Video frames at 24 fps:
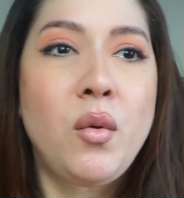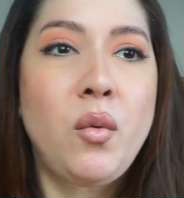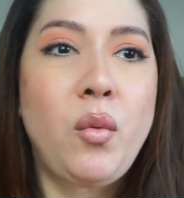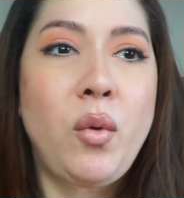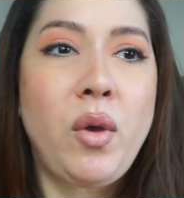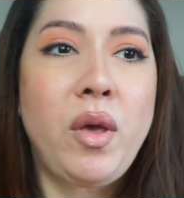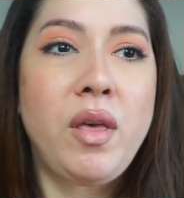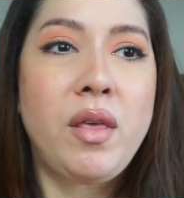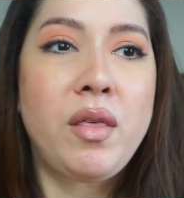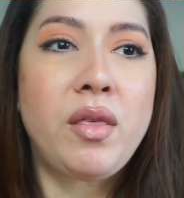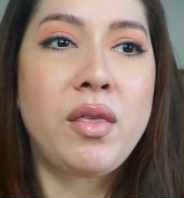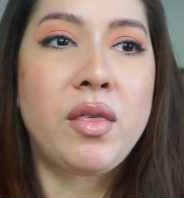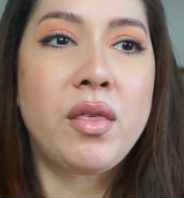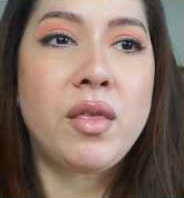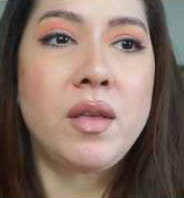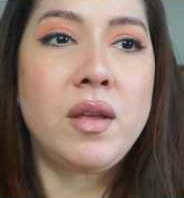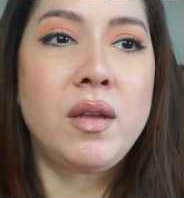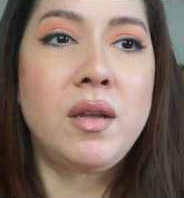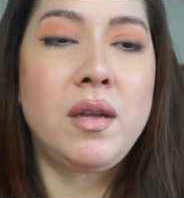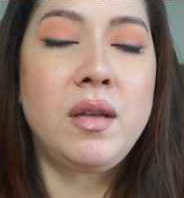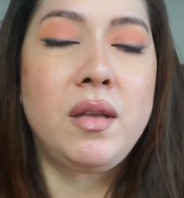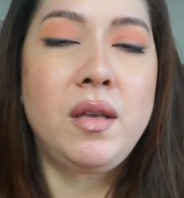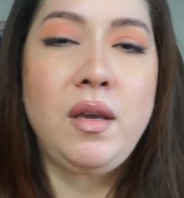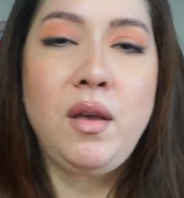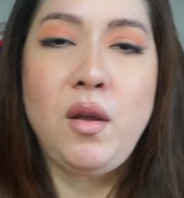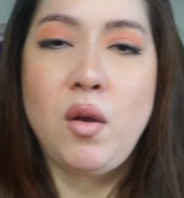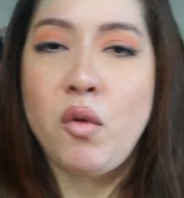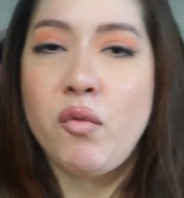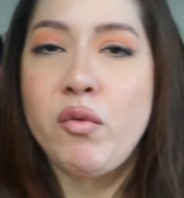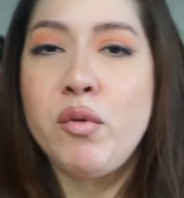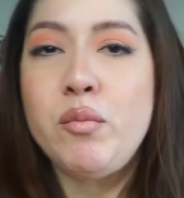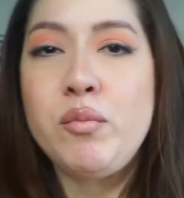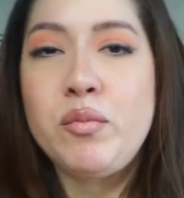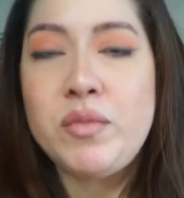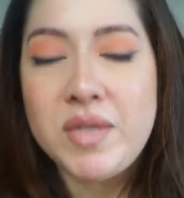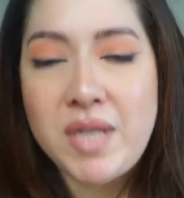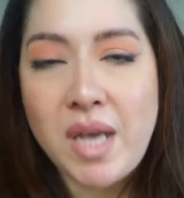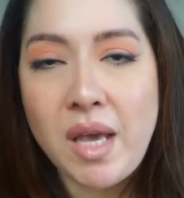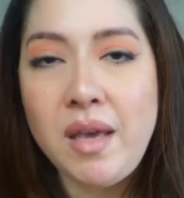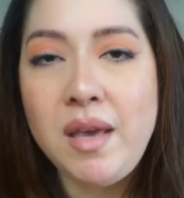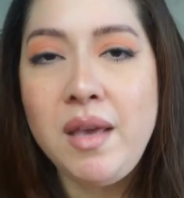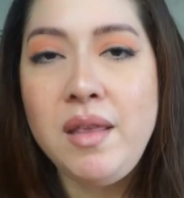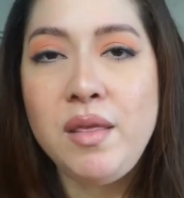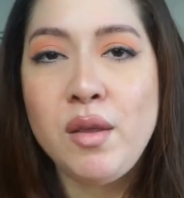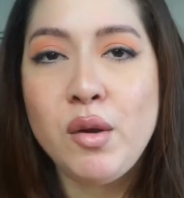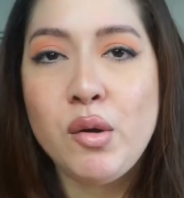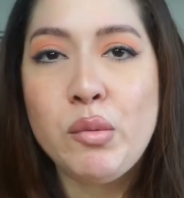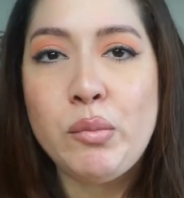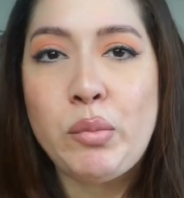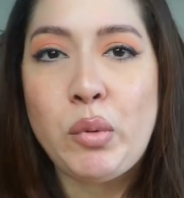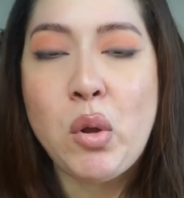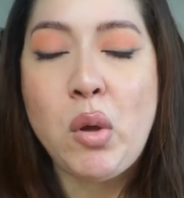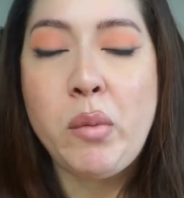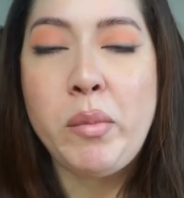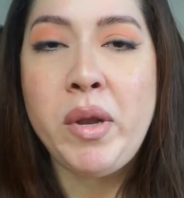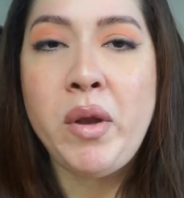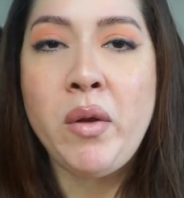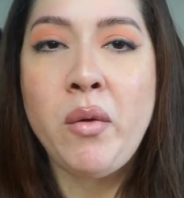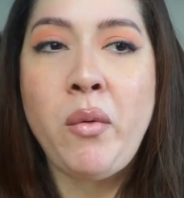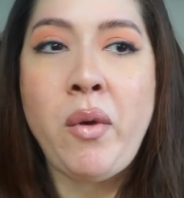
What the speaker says: with, you know, taking their employment